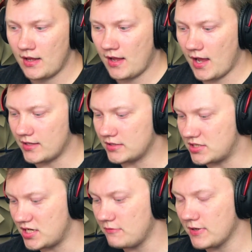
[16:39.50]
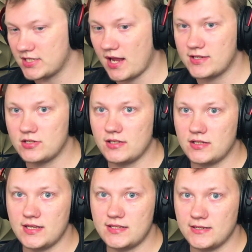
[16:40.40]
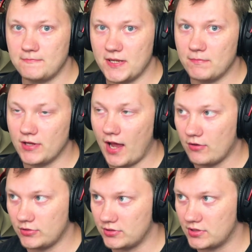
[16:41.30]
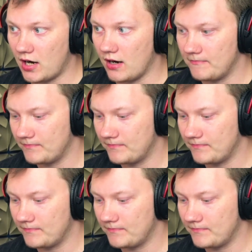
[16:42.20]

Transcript: And she was actually teaching people how to draw.